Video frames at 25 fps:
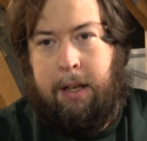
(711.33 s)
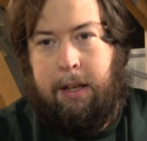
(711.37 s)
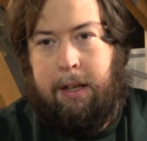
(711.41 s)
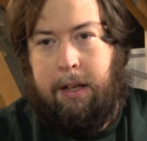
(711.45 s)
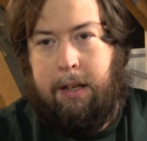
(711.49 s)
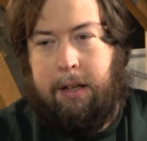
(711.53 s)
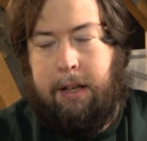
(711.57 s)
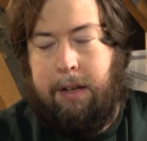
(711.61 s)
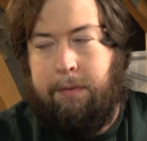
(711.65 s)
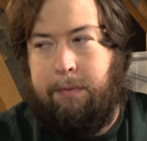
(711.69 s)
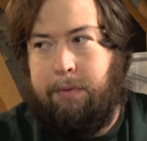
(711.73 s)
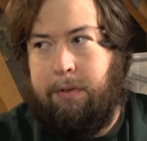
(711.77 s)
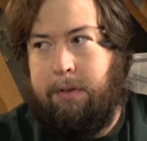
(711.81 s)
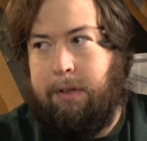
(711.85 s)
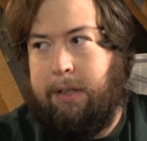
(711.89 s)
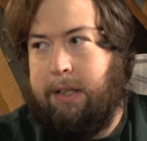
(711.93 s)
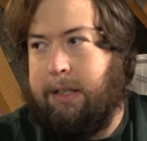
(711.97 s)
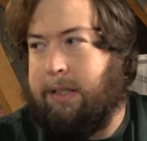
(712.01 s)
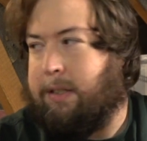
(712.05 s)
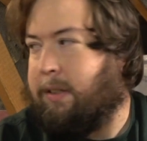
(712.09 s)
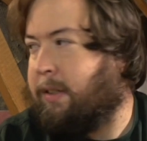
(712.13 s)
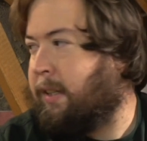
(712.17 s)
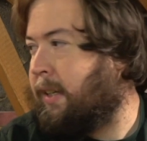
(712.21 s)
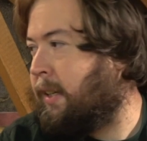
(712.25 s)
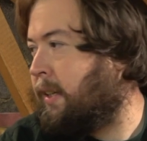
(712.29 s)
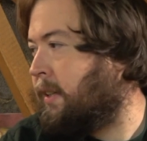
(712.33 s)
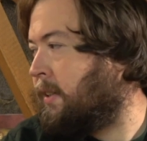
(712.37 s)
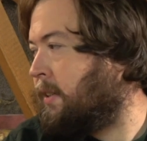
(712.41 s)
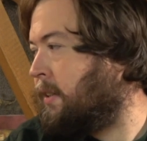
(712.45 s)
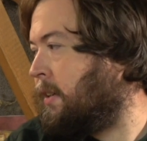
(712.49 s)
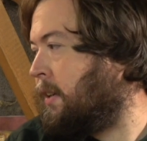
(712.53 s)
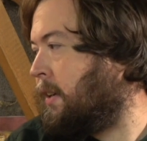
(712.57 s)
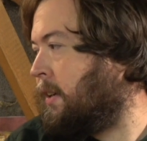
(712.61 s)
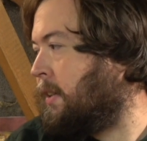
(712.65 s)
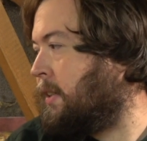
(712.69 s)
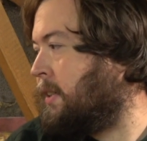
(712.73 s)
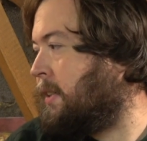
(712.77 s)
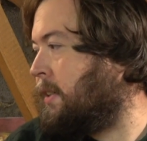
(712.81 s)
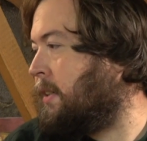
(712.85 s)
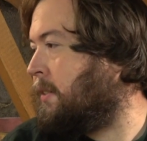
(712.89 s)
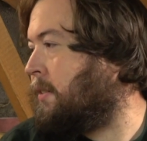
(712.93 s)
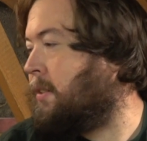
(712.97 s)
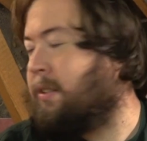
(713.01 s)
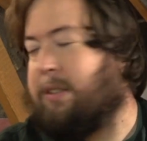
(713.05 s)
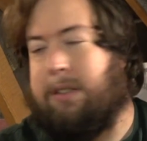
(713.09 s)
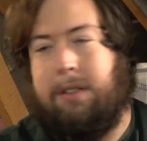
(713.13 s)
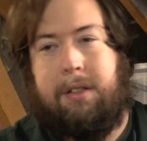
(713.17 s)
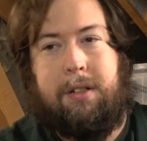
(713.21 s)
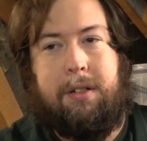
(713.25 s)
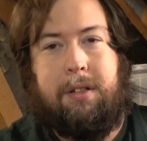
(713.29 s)
I'll give you a little hint, I still
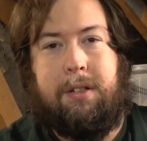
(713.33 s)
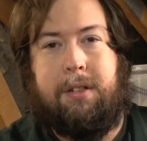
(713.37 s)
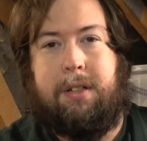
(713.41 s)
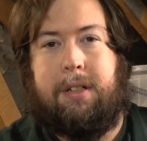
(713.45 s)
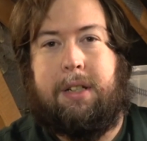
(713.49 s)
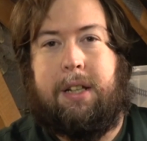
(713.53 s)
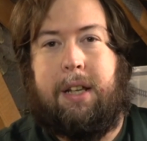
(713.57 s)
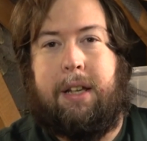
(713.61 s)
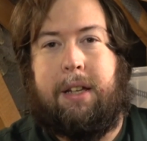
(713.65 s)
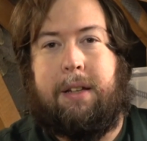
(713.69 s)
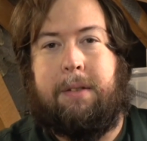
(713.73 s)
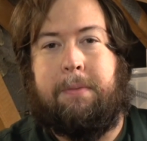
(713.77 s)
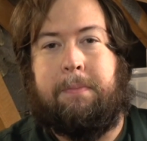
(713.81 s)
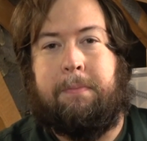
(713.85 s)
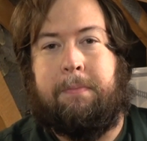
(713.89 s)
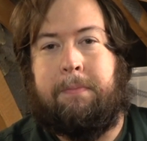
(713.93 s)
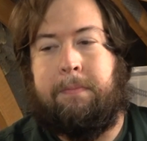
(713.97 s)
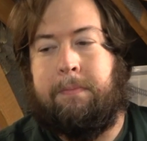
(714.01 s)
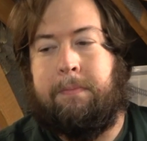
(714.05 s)
got a lot here,